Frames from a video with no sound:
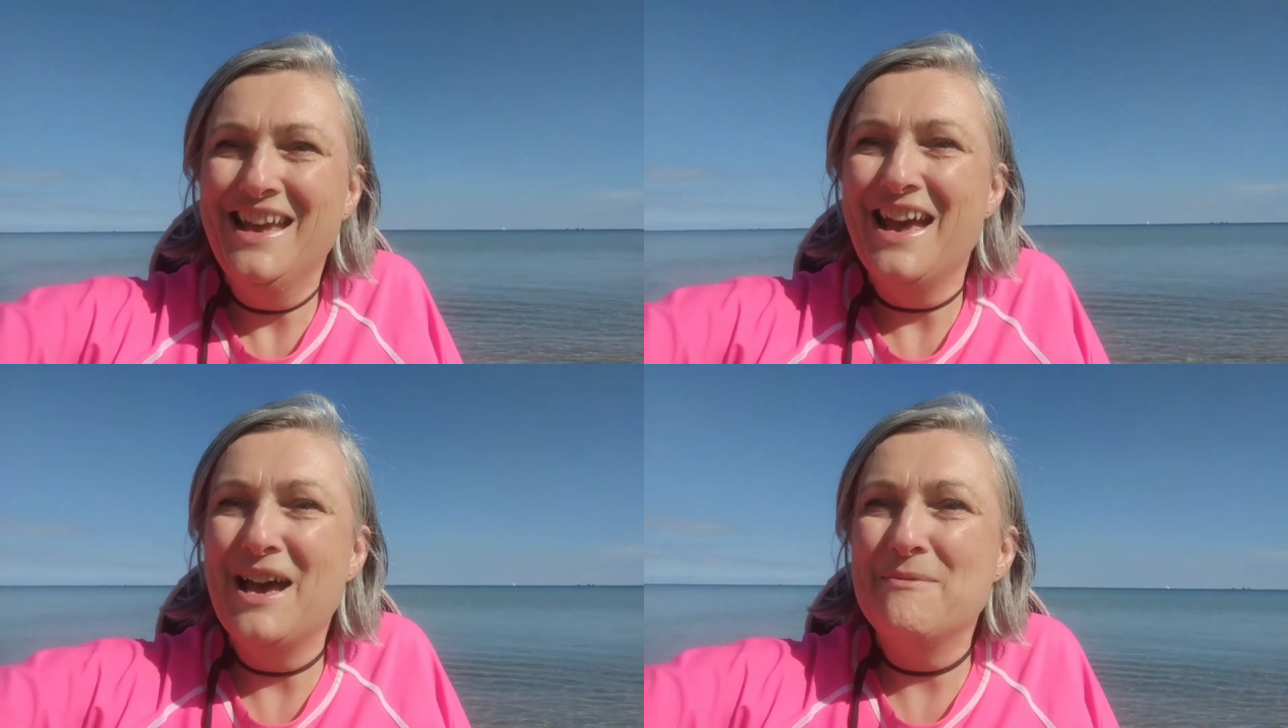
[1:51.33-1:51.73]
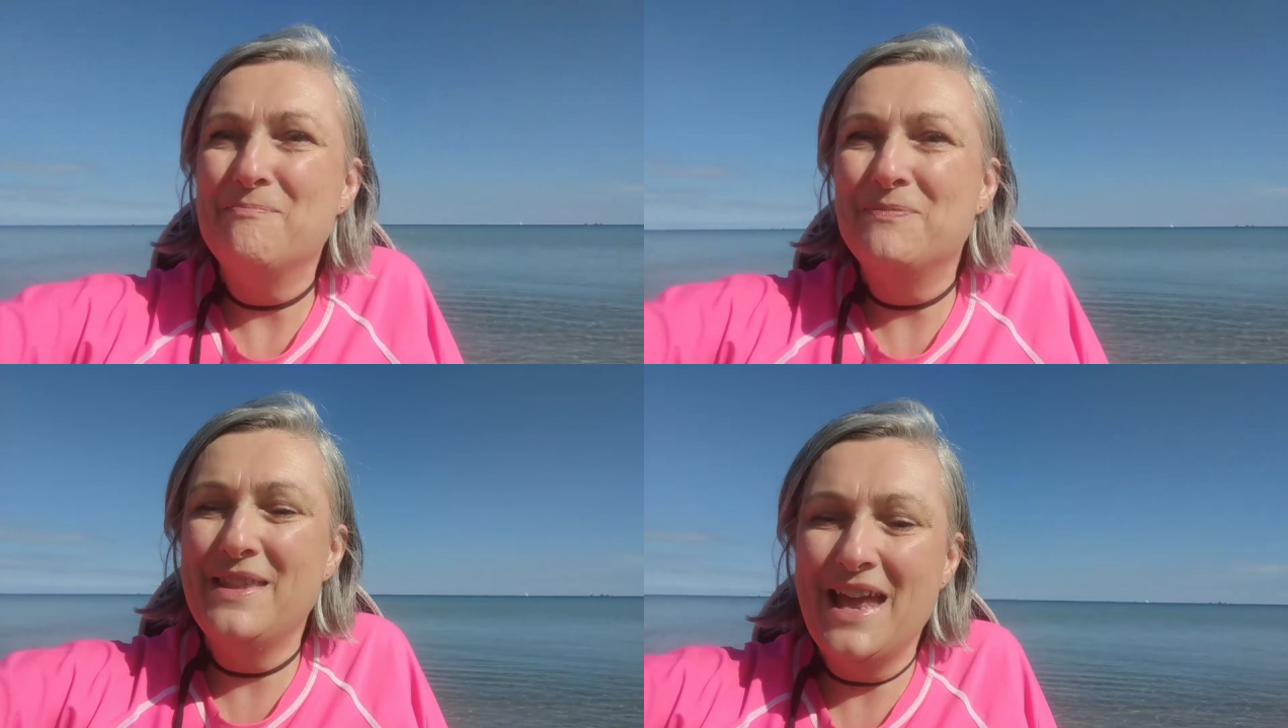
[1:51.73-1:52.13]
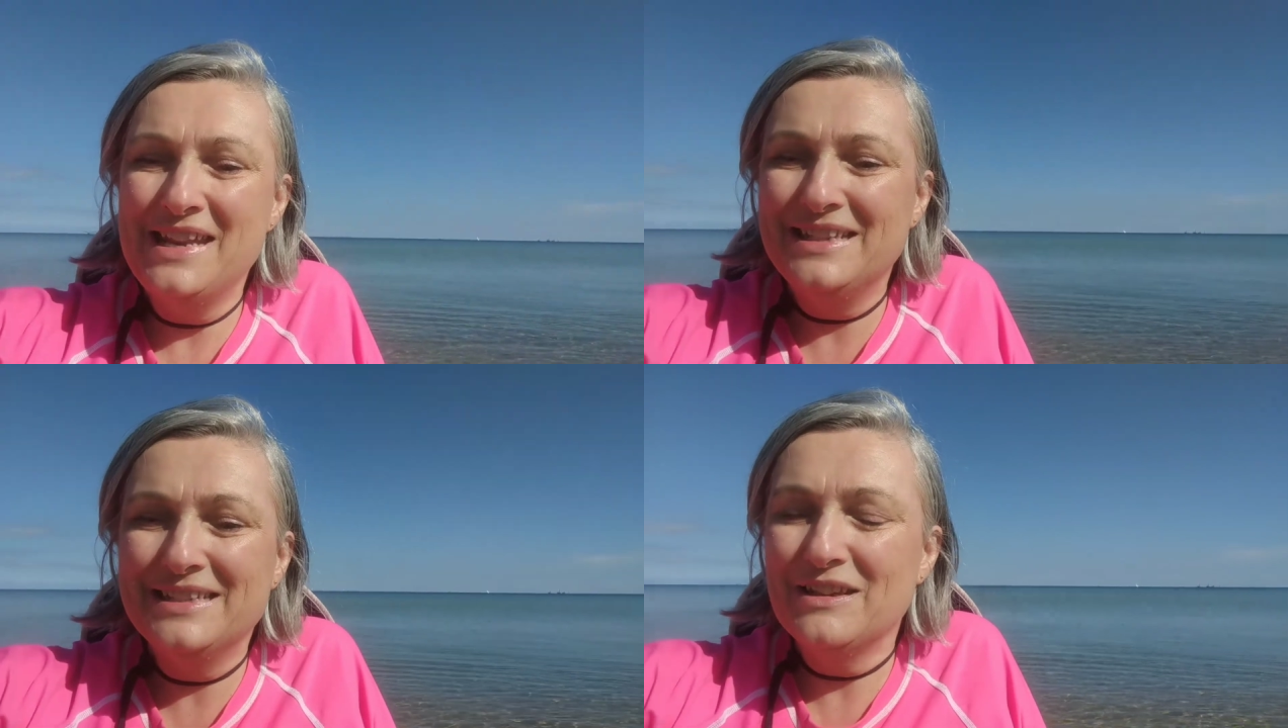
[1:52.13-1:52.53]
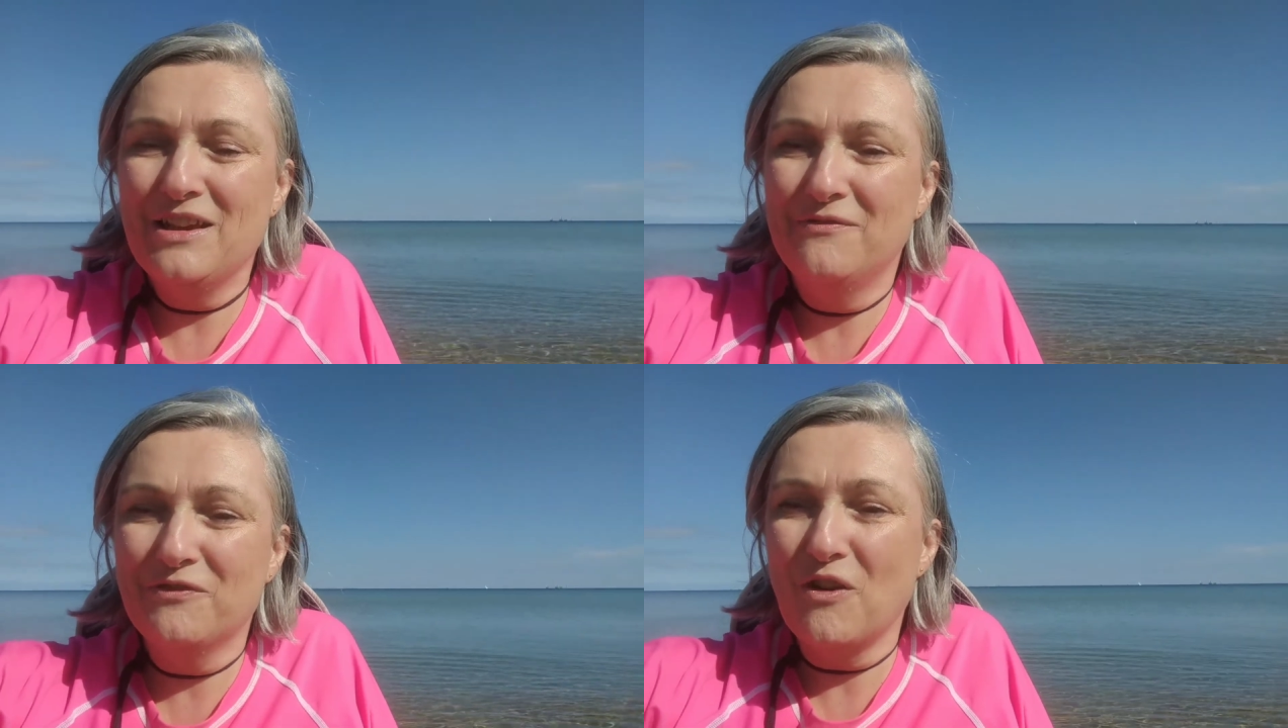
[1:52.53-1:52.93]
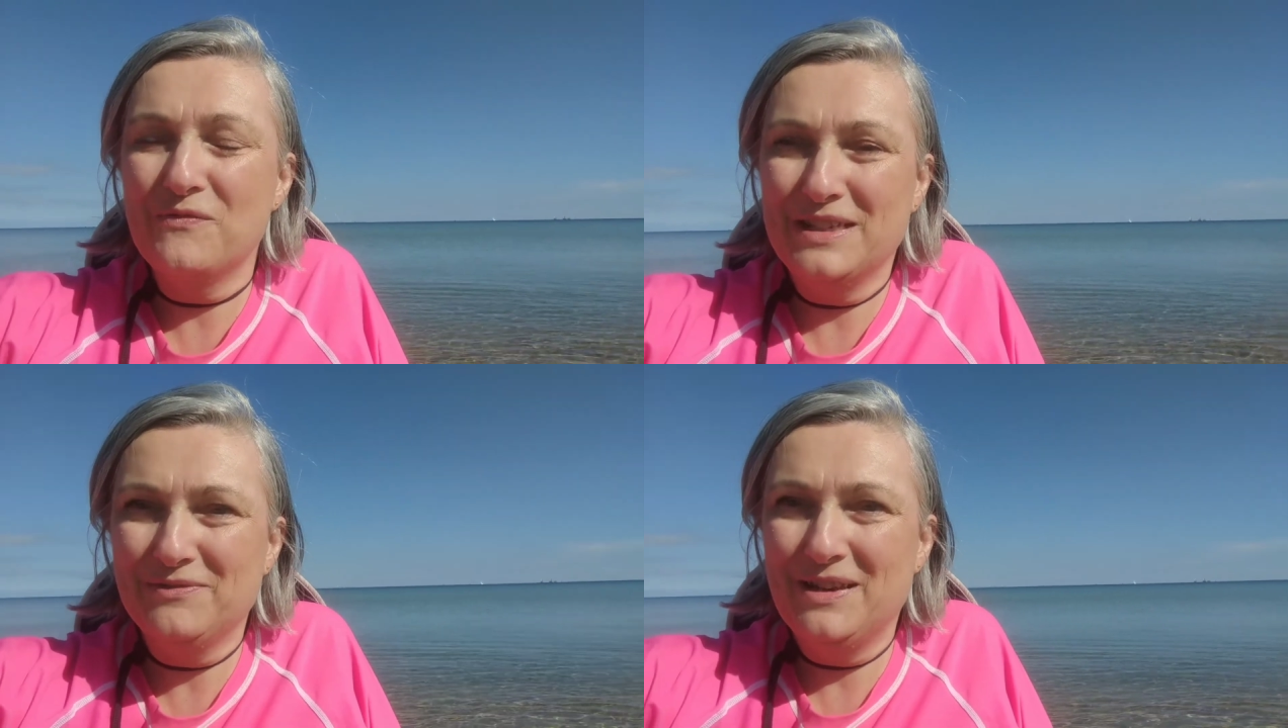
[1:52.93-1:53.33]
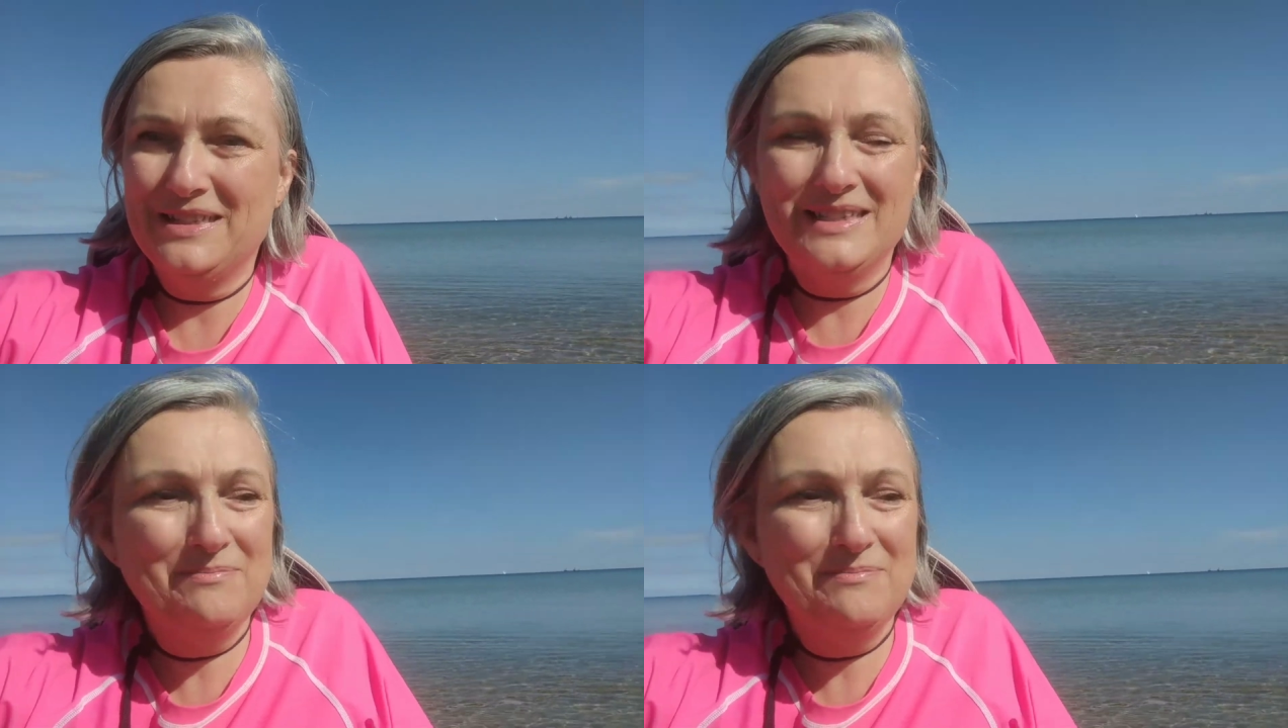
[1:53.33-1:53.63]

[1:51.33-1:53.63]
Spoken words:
That is for obvious reasons,